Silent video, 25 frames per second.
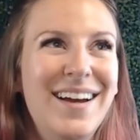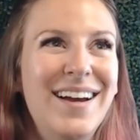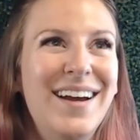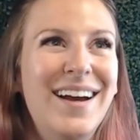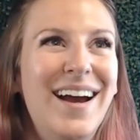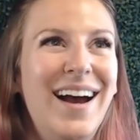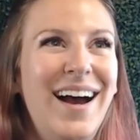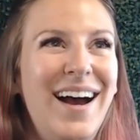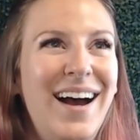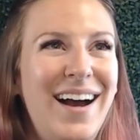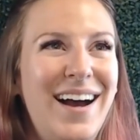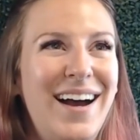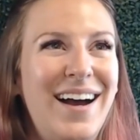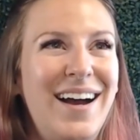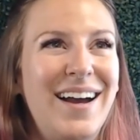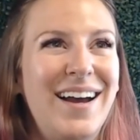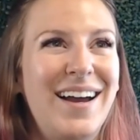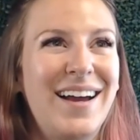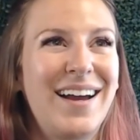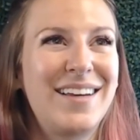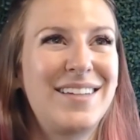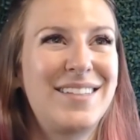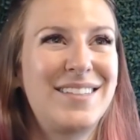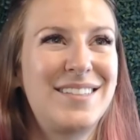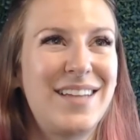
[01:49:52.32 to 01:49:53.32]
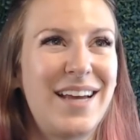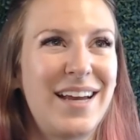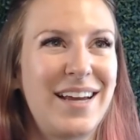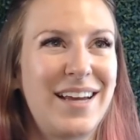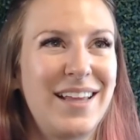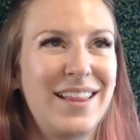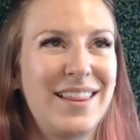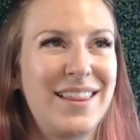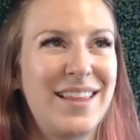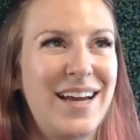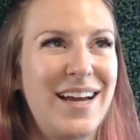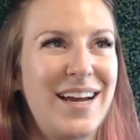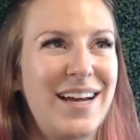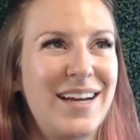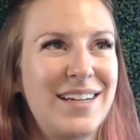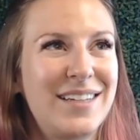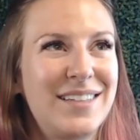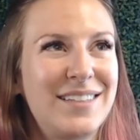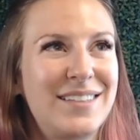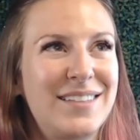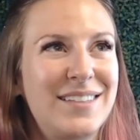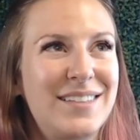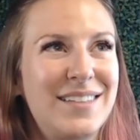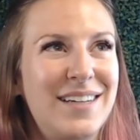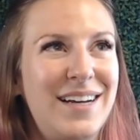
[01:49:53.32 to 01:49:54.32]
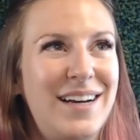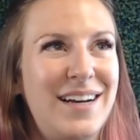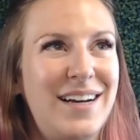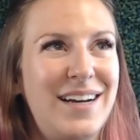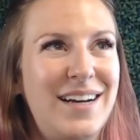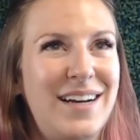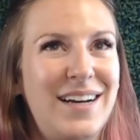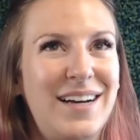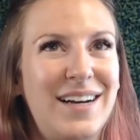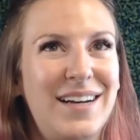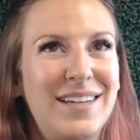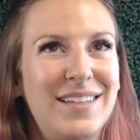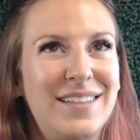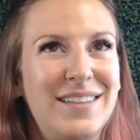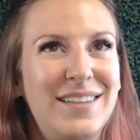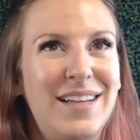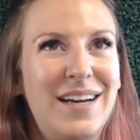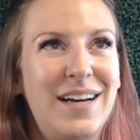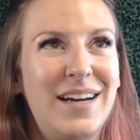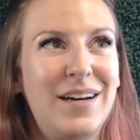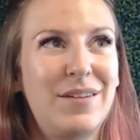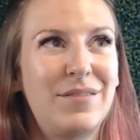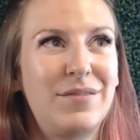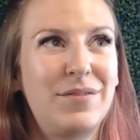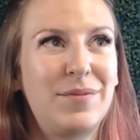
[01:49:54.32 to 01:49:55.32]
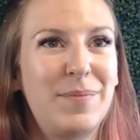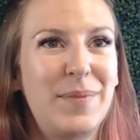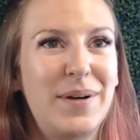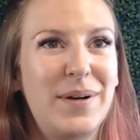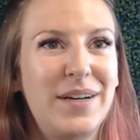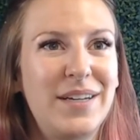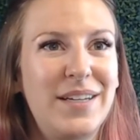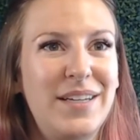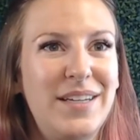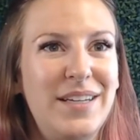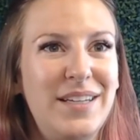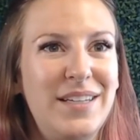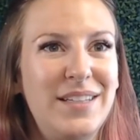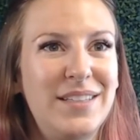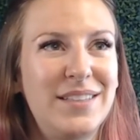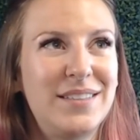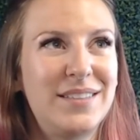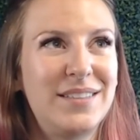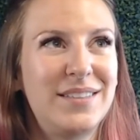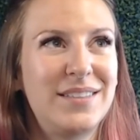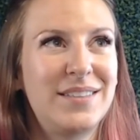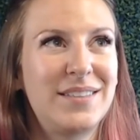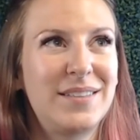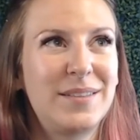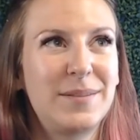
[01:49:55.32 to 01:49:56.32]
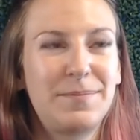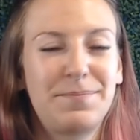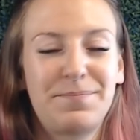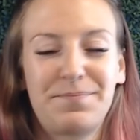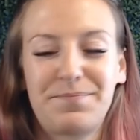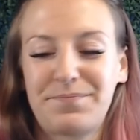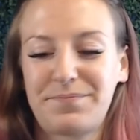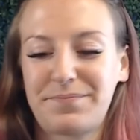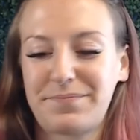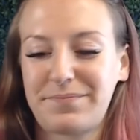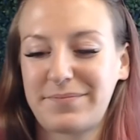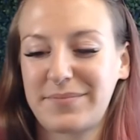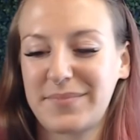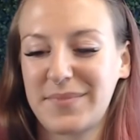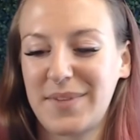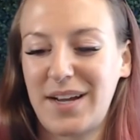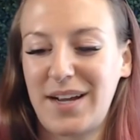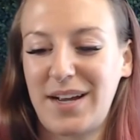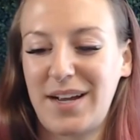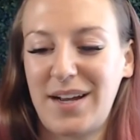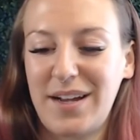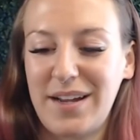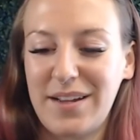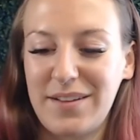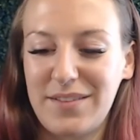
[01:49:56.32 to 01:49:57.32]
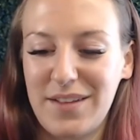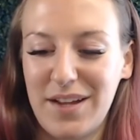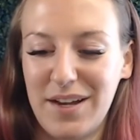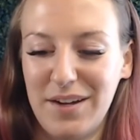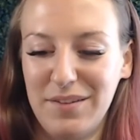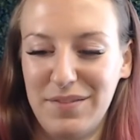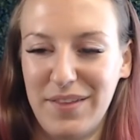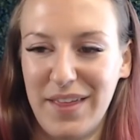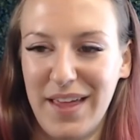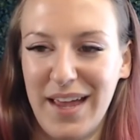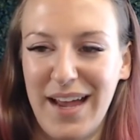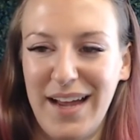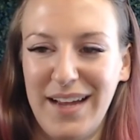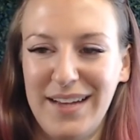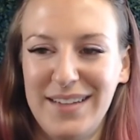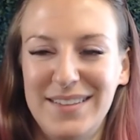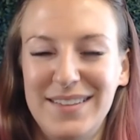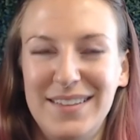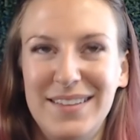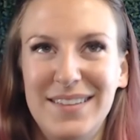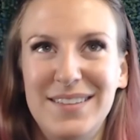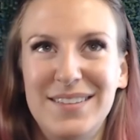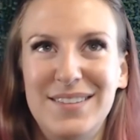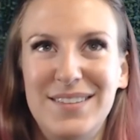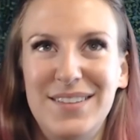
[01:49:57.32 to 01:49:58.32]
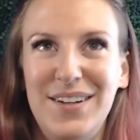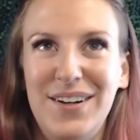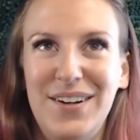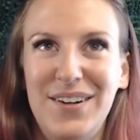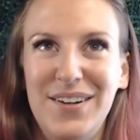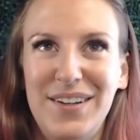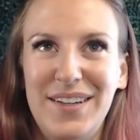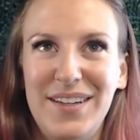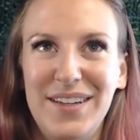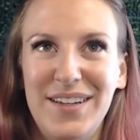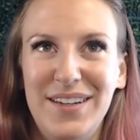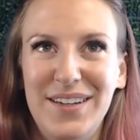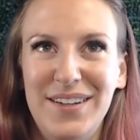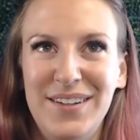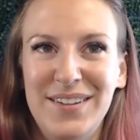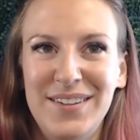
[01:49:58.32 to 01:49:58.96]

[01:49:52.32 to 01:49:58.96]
I second that. I love monkeys. I love that. So cute.